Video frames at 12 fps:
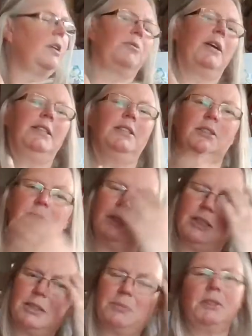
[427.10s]
granny
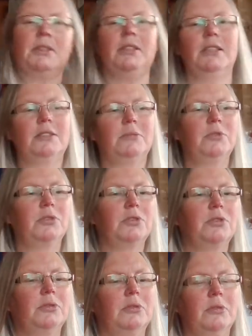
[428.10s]
squares, but yes, I'm not
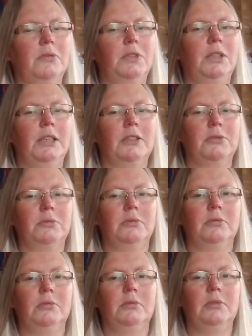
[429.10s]
sure of the
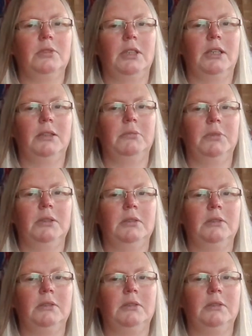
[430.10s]
actual name.